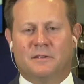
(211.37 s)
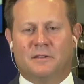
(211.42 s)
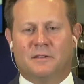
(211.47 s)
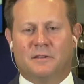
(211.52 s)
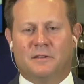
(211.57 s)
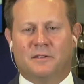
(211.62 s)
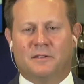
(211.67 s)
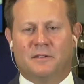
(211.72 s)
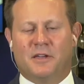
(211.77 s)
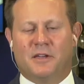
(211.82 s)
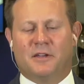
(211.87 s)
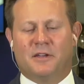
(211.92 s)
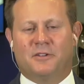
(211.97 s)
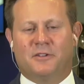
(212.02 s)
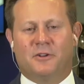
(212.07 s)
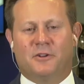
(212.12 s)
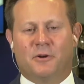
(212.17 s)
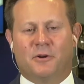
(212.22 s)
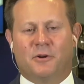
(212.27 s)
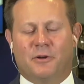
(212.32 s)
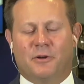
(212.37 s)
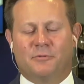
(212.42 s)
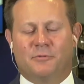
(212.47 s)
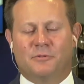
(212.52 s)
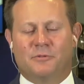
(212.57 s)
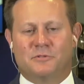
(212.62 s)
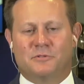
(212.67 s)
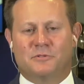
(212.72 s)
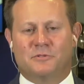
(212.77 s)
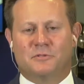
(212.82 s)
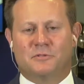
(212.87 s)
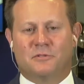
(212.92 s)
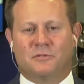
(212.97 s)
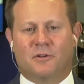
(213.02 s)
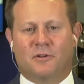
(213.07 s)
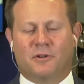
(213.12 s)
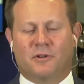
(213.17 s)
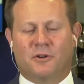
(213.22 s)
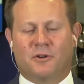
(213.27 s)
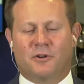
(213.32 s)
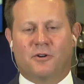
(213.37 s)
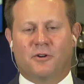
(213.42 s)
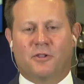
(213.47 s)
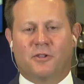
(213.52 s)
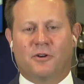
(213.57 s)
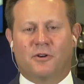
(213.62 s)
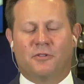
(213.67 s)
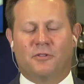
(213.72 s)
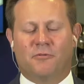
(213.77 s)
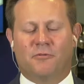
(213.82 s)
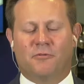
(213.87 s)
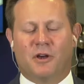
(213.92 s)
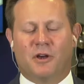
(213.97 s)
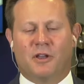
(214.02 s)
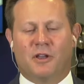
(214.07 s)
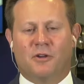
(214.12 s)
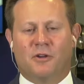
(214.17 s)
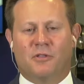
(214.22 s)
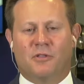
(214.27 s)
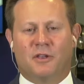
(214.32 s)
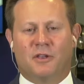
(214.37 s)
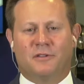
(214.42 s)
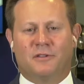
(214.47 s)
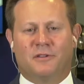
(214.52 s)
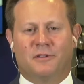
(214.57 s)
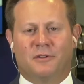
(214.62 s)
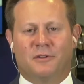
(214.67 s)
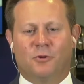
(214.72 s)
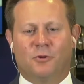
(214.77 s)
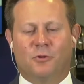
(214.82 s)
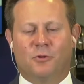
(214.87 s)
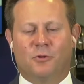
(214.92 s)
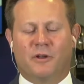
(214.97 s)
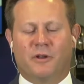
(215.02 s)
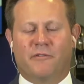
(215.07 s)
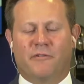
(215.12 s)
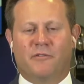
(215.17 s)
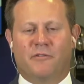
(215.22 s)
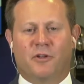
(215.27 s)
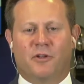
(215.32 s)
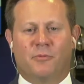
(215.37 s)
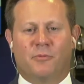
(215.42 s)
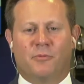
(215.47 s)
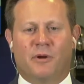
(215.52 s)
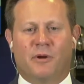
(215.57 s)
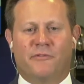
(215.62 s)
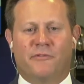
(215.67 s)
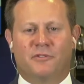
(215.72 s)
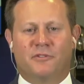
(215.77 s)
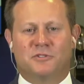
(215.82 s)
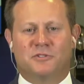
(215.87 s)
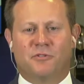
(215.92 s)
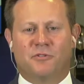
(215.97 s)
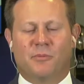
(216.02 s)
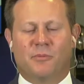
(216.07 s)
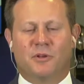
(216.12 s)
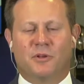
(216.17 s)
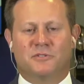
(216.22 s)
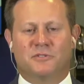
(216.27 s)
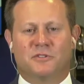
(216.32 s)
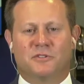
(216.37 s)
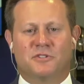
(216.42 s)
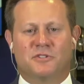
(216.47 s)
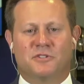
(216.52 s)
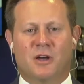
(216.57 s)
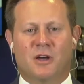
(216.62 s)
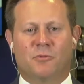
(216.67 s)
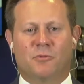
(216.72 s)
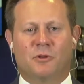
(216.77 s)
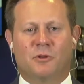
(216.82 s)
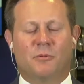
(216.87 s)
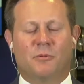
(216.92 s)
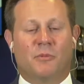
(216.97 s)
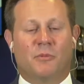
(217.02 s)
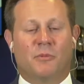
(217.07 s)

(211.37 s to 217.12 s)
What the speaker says: Yeah, you know, I was talking earlier on the radio that who would ever thought my first 3 months on the job would have been my